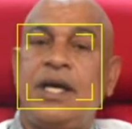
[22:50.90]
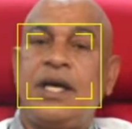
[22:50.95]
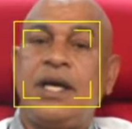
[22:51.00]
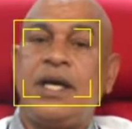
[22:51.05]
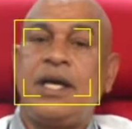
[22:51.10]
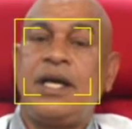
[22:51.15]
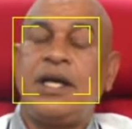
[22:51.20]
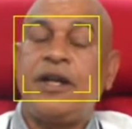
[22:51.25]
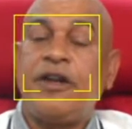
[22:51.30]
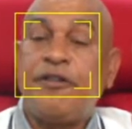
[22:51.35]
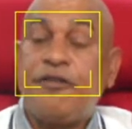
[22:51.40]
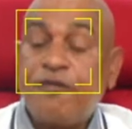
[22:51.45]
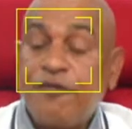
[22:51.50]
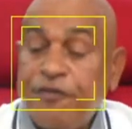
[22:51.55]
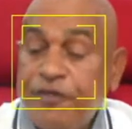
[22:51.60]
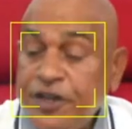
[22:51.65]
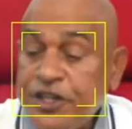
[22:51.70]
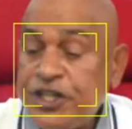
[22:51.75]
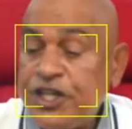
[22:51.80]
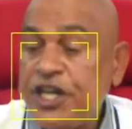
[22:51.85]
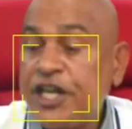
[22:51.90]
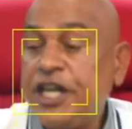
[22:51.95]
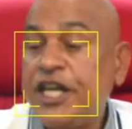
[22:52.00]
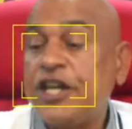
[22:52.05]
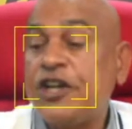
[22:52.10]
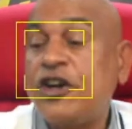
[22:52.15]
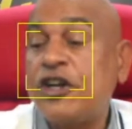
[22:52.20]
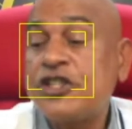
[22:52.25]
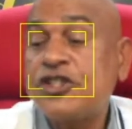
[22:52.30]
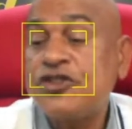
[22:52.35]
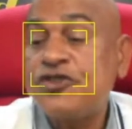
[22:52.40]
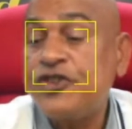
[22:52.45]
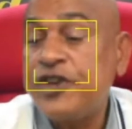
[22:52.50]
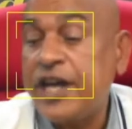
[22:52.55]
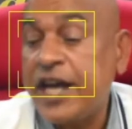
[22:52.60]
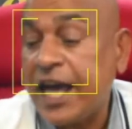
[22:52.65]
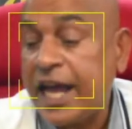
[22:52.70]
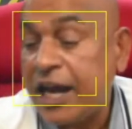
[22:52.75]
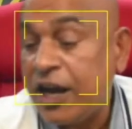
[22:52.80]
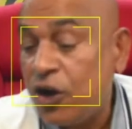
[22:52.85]
The fishing industry
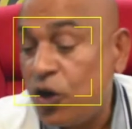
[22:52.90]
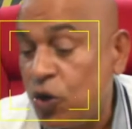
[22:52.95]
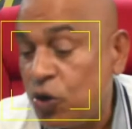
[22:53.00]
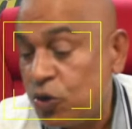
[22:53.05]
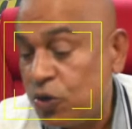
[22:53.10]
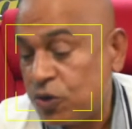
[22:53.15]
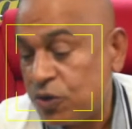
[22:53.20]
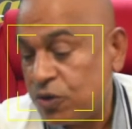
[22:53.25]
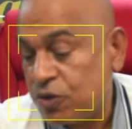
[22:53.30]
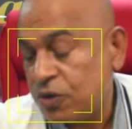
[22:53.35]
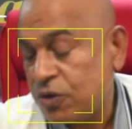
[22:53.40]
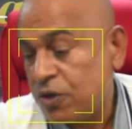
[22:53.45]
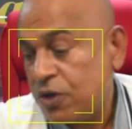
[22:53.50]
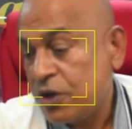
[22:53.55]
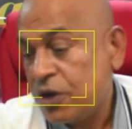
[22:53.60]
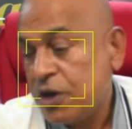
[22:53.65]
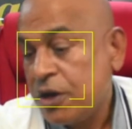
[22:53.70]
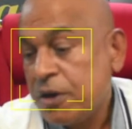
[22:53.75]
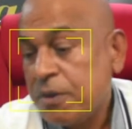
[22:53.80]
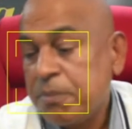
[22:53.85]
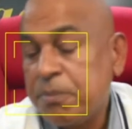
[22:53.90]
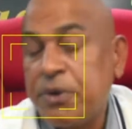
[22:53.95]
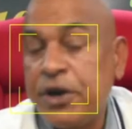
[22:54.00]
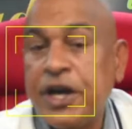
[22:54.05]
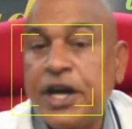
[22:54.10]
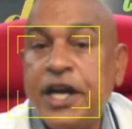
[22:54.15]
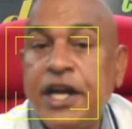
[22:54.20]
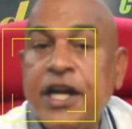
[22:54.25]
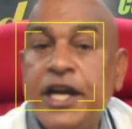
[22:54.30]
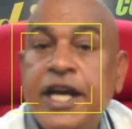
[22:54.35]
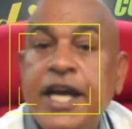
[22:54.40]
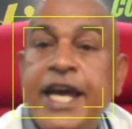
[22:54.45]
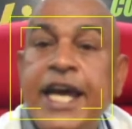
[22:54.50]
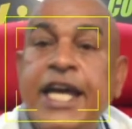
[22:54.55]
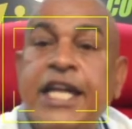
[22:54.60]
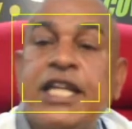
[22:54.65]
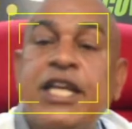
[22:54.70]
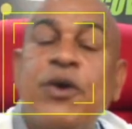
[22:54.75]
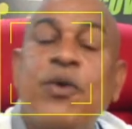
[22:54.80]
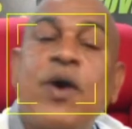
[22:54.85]
alone bringing
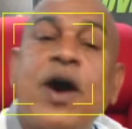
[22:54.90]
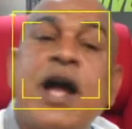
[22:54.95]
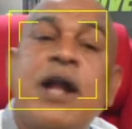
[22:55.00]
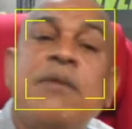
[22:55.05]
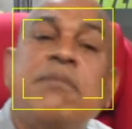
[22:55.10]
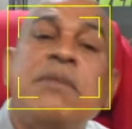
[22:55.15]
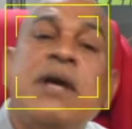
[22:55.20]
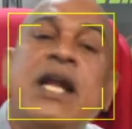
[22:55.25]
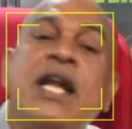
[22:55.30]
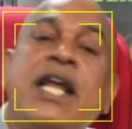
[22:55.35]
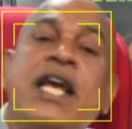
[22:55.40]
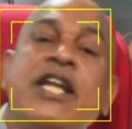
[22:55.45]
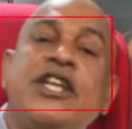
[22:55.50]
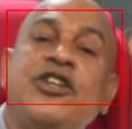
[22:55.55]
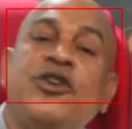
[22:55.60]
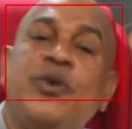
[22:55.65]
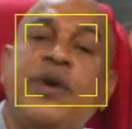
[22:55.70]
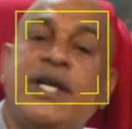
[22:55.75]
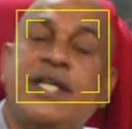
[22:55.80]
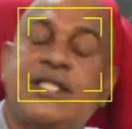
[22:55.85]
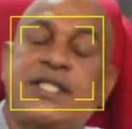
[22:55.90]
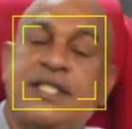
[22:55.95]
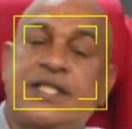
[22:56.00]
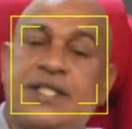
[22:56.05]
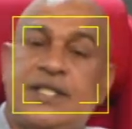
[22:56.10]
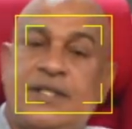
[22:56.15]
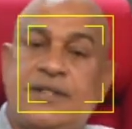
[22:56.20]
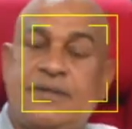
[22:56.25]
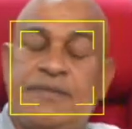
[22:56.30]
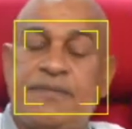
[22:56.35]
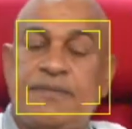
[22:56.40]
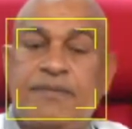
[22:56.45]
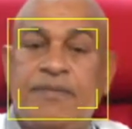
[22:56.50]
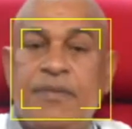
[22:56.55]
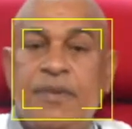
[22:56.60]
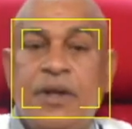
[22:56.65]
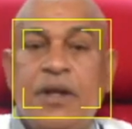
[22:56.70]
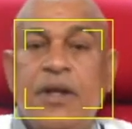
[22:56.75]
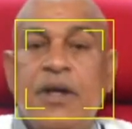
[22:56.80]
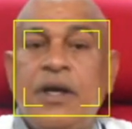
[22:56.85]
81 million US.
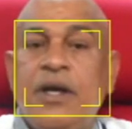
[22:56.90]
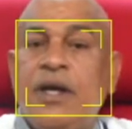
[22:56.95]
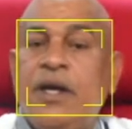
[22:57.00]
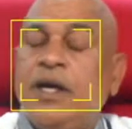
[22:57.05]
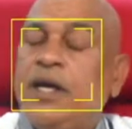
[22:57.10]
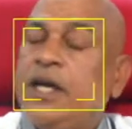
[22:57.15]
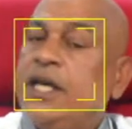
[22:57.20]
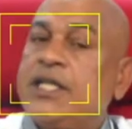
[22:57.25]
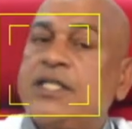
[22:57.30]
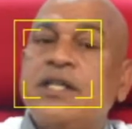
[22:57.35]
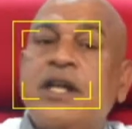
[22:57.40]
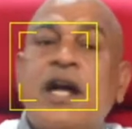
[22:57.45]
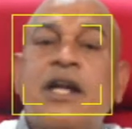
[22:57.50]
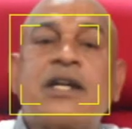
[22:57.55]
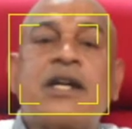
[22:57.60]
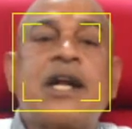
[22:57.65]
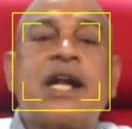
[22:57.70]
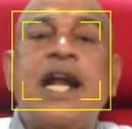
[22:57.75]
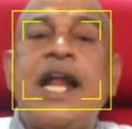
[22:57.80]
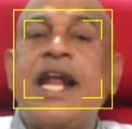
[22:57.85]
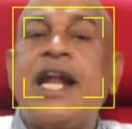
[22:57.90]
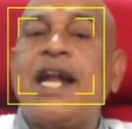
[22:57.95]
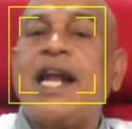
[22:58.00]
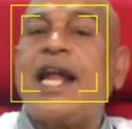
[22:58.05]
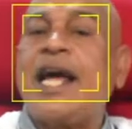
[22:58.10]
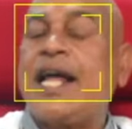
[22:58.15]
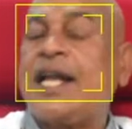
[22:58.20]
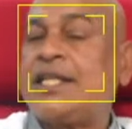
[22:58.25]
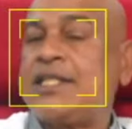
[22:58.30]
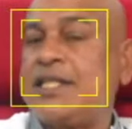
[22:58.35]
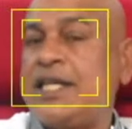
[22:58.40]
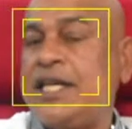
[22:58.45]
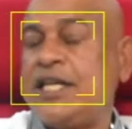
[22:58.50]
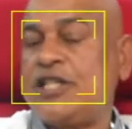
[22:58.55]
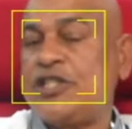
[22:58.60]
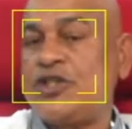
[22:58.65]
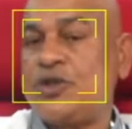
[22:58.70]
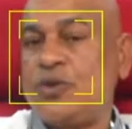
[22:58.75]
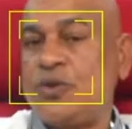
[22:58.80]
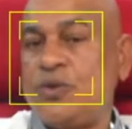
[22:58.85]
Is not Lall saying
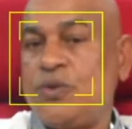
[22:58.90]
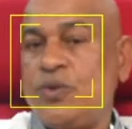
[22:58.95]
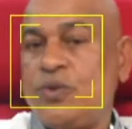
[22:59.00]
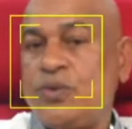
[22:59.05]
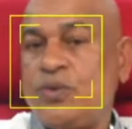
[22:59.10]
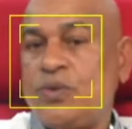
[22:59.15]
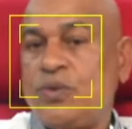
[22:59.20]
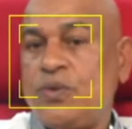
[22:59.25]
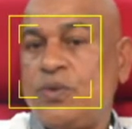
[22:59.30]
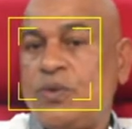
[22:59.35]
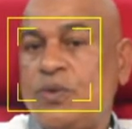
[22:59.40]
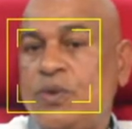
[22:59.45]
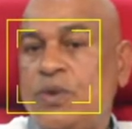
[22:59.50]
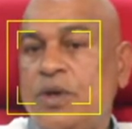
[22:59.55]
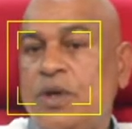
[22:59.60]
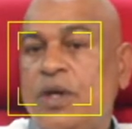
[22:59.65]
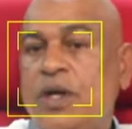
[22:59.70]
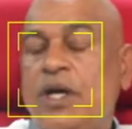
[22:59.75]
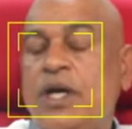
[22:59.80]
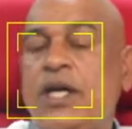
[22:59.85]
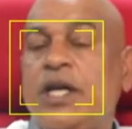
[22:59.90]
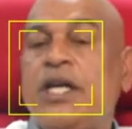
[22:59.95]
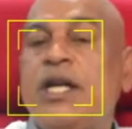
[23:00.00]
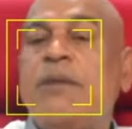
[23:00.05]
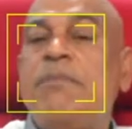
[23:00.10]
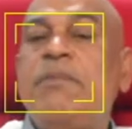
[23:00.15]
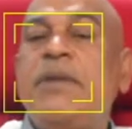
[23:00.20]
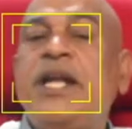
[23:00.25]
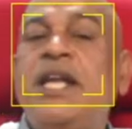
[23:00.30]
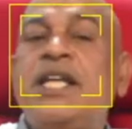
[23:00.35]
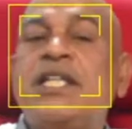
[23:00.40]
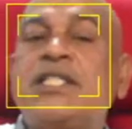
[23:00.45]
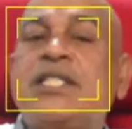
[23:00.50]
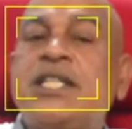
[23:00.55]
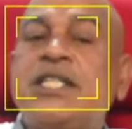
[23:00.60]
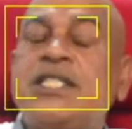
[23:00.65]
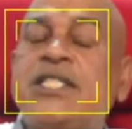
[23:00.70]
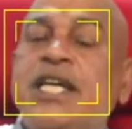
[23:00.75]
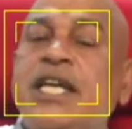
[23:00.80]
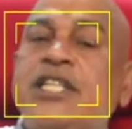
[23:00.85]
so. The minister
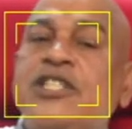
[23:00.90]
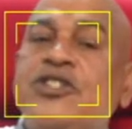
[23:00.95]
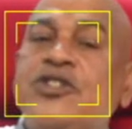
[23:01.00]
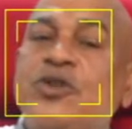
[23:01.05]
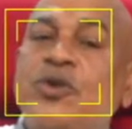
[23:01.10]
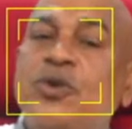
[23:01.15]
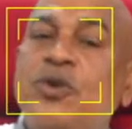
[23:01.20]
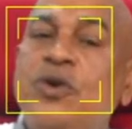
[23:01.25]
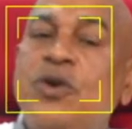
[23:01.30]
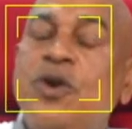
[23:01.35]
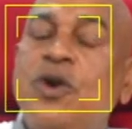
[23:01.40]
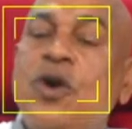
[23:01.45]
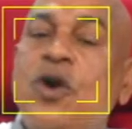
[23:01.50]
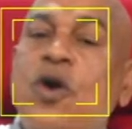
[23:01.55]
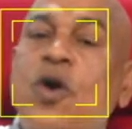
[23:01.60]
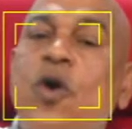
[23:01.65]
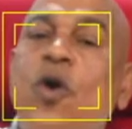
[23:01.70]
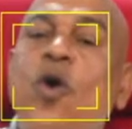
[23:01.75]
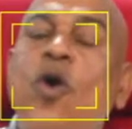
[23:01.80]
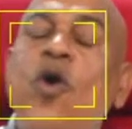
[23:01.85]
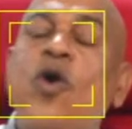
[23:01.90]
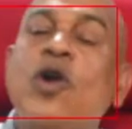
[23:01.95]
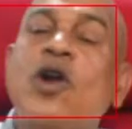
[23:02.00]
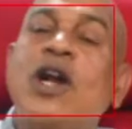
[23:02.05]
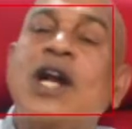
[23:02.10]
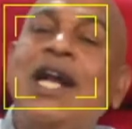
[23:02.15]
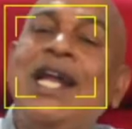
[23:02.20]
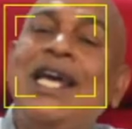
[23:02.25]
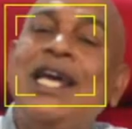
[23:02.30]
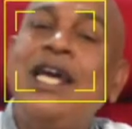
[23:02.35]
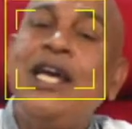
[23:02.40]
said so only